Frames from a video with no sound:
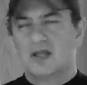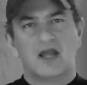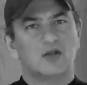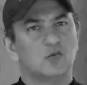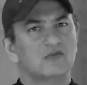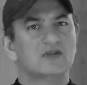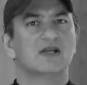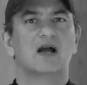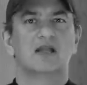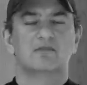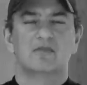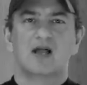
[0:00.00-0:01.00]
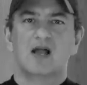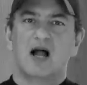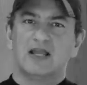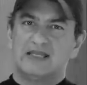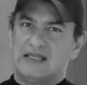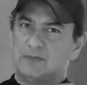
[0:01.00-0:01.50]
And over time,
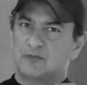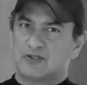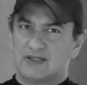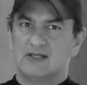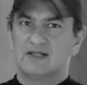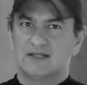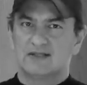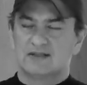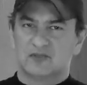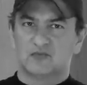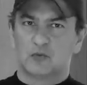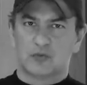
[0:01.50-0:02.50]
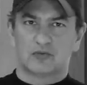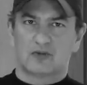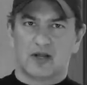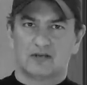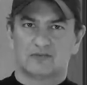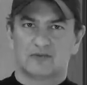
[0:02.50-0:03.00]
I keep returning to this
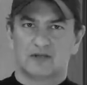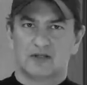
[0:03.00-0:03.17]
photograph